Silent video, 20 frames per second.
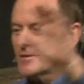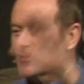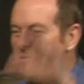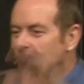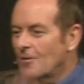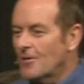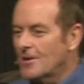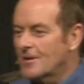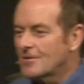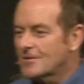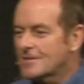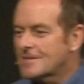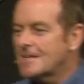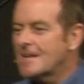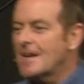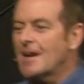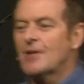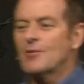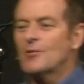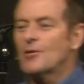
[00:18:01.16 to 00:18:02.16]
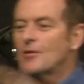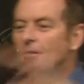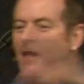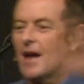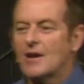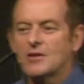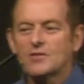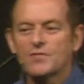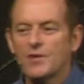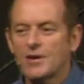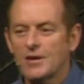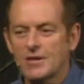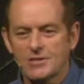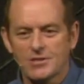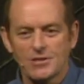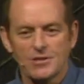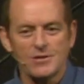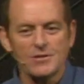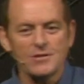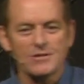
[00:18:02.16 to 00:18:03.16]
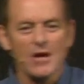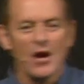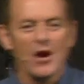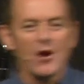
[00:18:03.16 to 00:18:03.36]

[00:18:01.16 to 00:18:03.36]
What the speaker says: loyalty, and all those virtues,